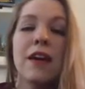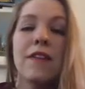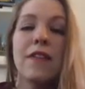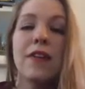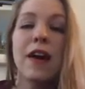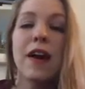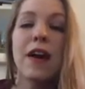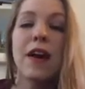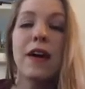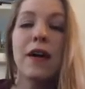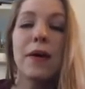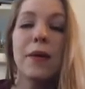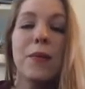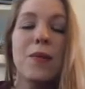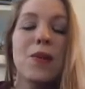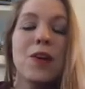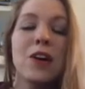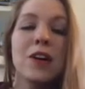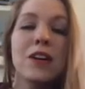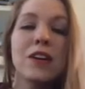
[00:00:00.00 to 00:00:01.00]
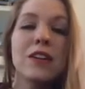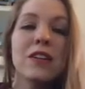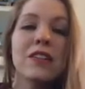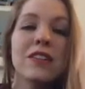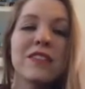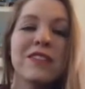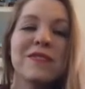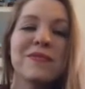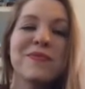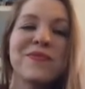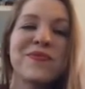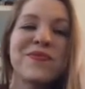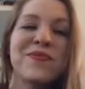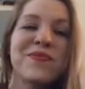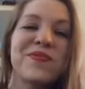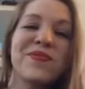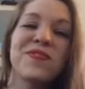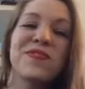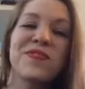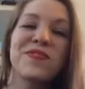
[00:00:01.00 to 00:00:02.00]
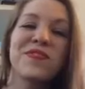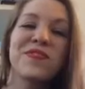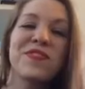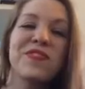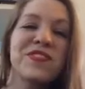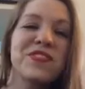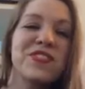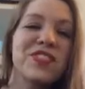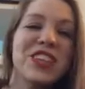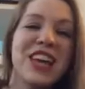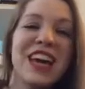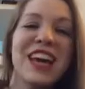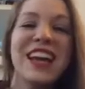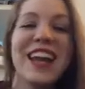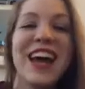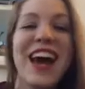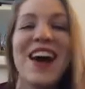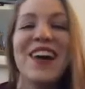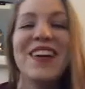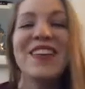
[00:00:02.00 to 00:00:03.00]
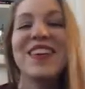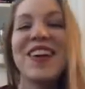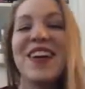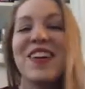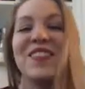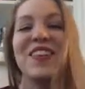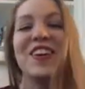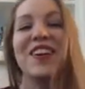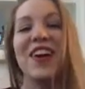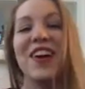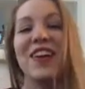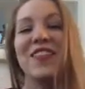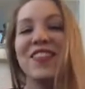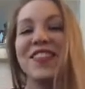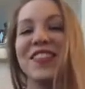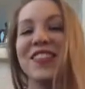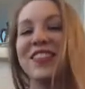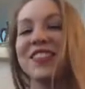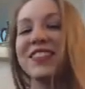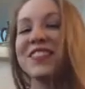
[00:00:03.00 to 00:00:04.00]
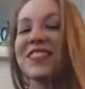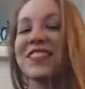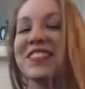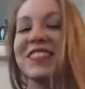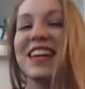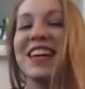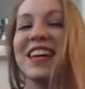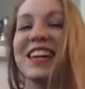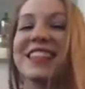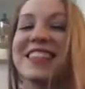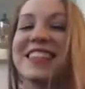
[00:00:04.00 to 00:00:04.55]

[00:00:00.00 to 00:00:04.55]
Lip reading: I've got artwork. Check it out. I'd be grateful. Thanks.